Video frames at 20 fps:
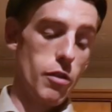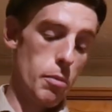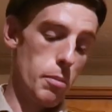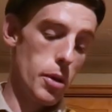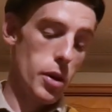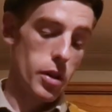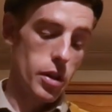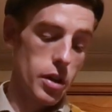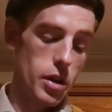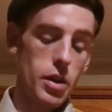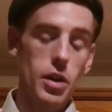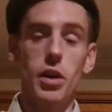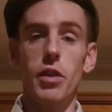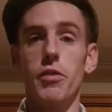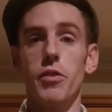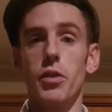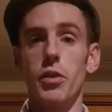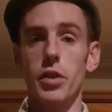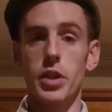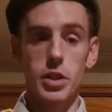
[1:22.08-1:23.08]
a book.
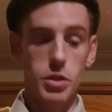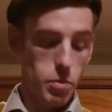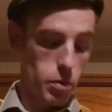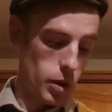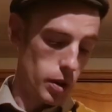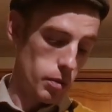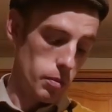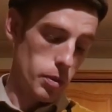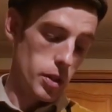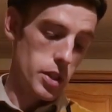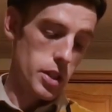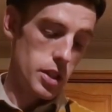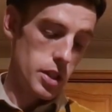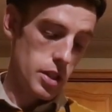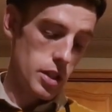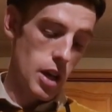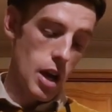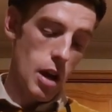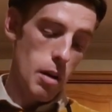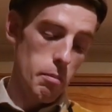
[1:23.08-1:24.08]
I've got this one, which is
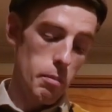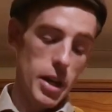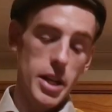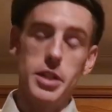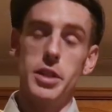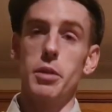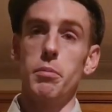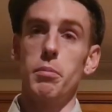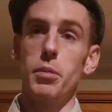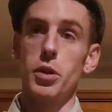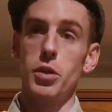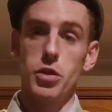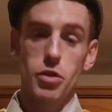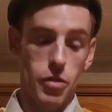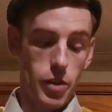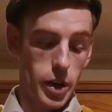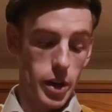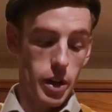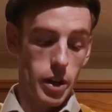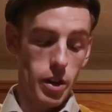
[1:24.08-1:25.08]
Basic
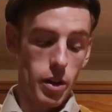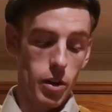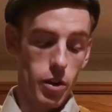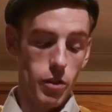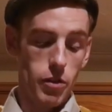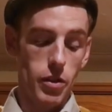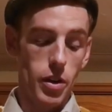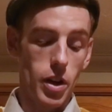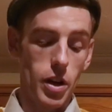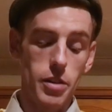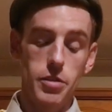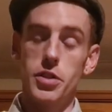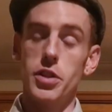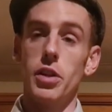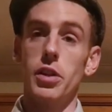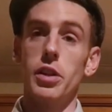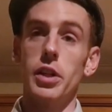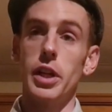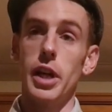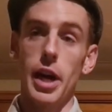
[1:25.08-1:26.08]
Butchering of
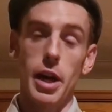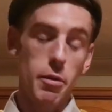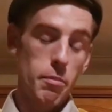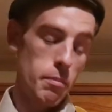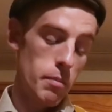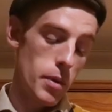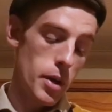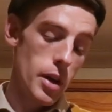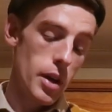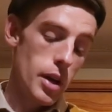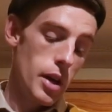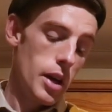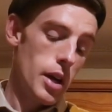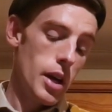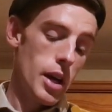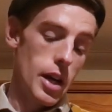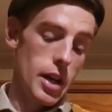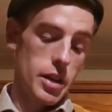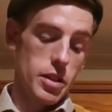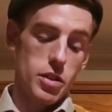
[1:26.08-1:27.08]
Livestock and Game,
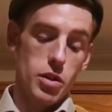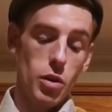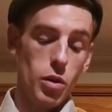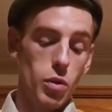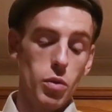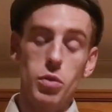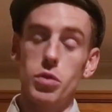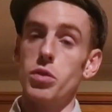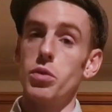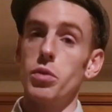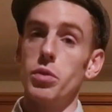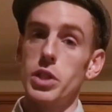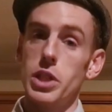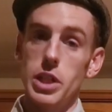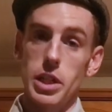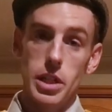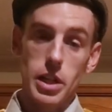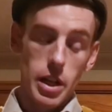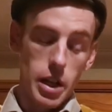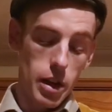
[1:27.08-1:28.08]
and it's got all sorts
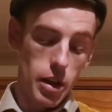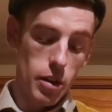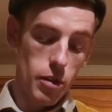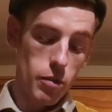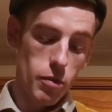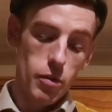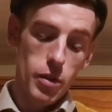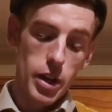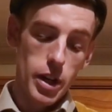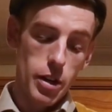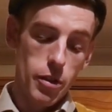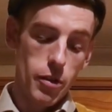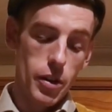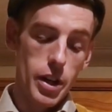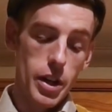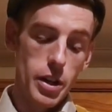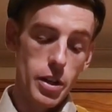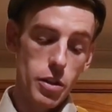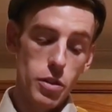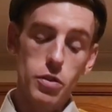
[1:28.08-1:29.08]
in here,
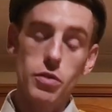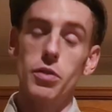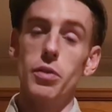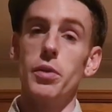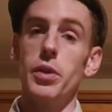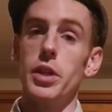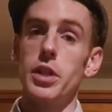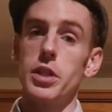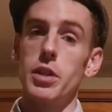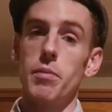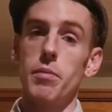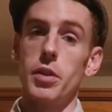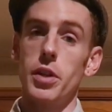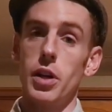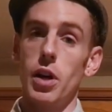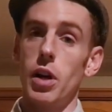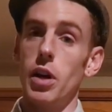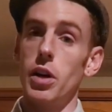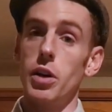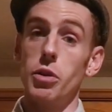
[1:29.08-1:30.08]
really useful, and it's something
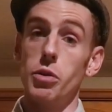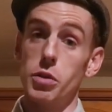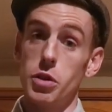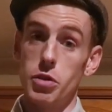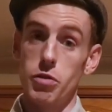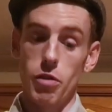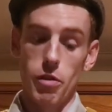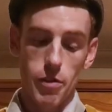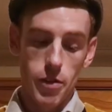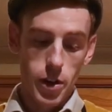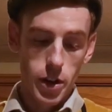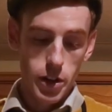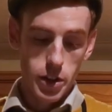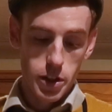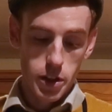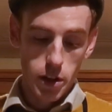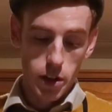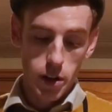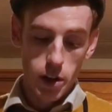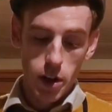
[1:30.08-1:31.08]
that I always refer
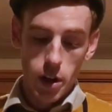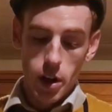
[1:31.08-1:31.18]
to.